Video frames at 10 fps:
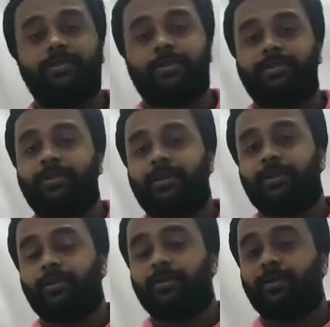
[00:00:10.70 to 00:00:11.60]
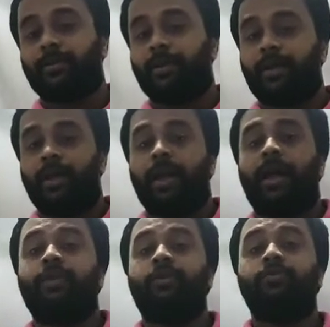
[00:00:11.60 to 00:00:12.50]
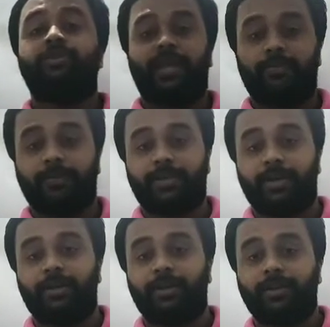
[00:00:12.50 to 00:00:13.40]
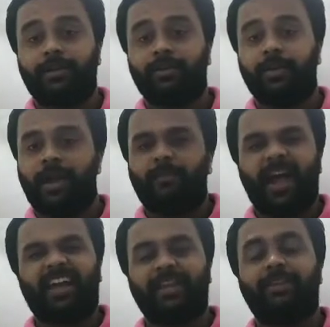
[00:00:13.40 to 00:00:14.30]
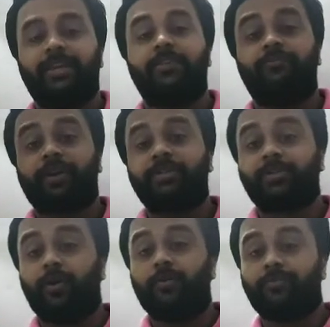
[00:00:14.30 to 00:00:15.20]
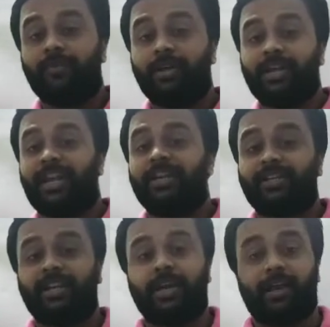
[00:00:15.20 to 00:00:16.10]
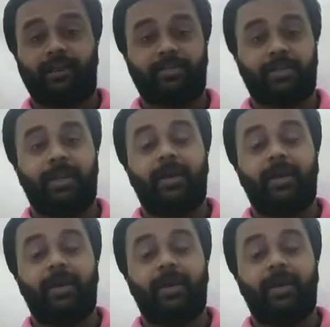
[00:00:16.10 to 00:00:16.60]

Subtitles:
discussing a new chapter, magnetic effects of electric current.